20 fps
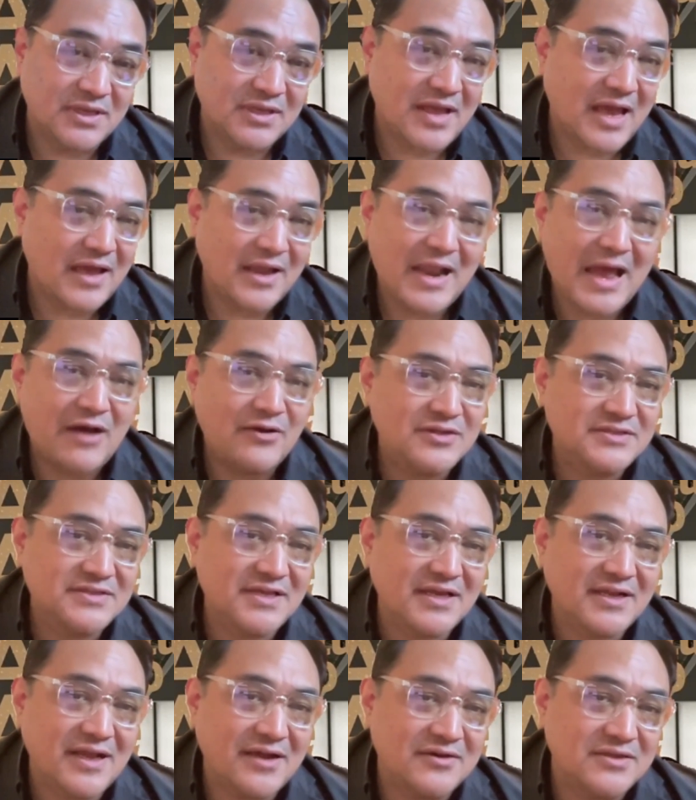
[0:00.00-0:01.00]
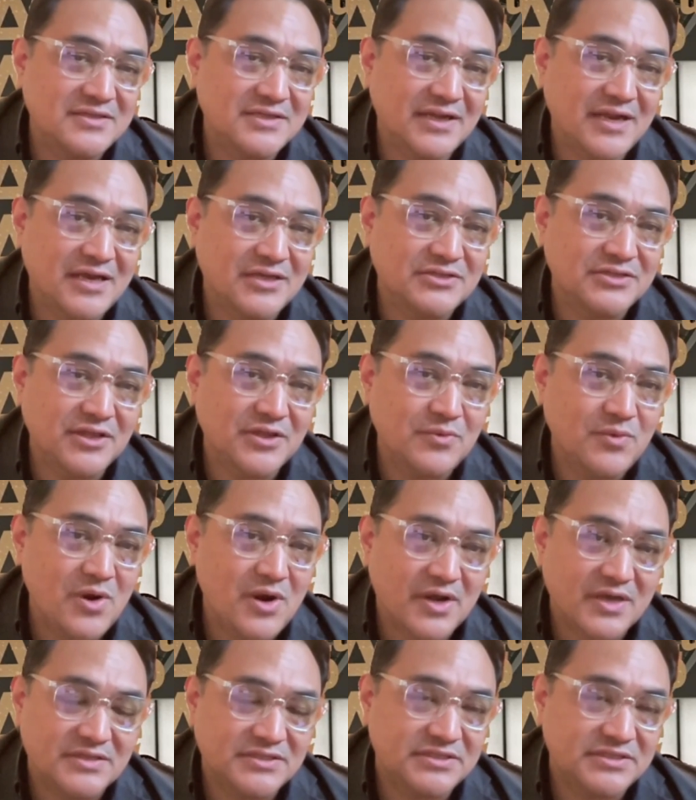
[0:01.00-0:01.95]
And how does that actually work?